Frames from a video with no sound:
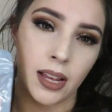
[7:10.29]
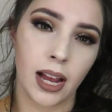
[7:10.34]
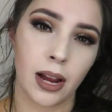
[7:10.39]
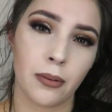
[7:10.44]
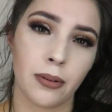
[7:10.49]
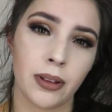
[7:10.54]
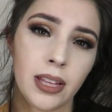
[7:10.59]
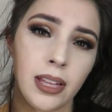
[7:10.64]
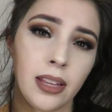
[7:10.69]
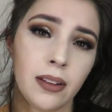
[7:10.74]
I
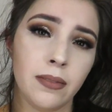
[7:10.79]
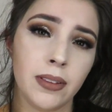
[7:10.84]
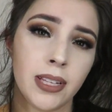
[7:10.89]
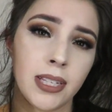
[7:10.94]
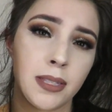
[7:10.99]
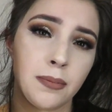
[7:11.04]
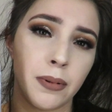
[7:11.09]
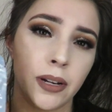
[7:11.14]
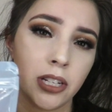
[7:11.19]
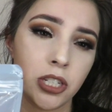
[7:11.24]
really love these
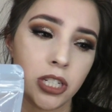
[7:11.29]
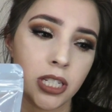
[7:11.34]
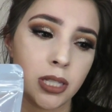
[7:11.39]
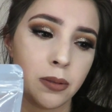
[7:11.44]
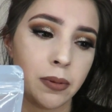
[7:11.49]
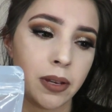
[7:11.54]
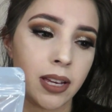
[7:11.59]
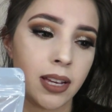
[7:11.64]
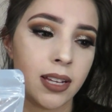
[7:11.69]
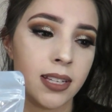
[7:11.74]
sponges
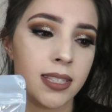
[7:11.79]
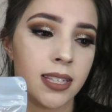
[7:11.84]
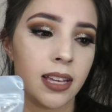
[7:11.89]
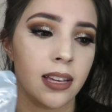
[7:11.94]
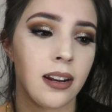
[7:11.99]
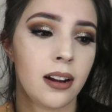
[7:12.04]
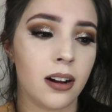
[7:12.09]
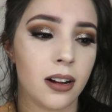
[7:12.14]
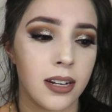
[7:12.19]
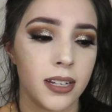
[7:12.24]
because
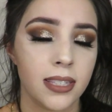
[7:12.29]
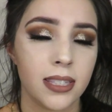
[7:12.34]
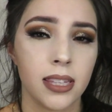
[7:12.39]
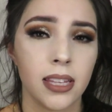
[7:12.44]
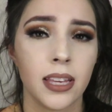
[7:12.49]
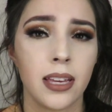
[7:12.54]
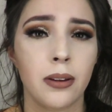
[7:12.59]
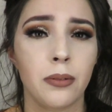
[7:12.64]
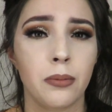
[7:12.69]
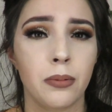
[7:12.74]

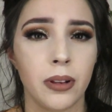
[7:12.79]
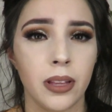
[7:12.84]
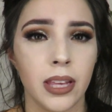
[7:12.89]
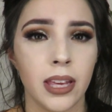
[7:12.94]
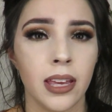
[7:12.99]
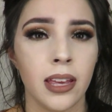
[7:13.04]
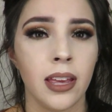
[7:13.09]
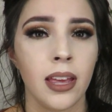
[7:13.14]
honestly it really